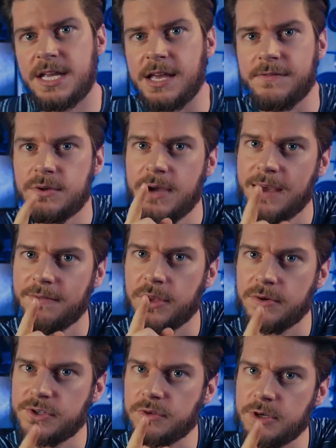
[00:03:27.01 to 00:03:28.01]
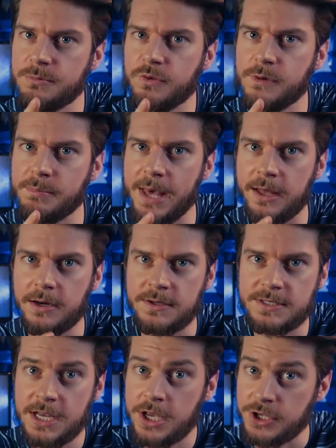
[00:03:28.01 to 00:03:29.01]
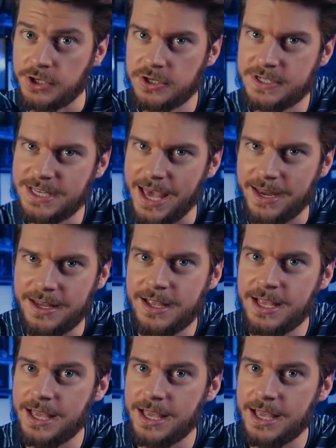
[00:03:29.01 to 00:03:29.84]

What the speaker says: If you have those three movement patterns, you're set.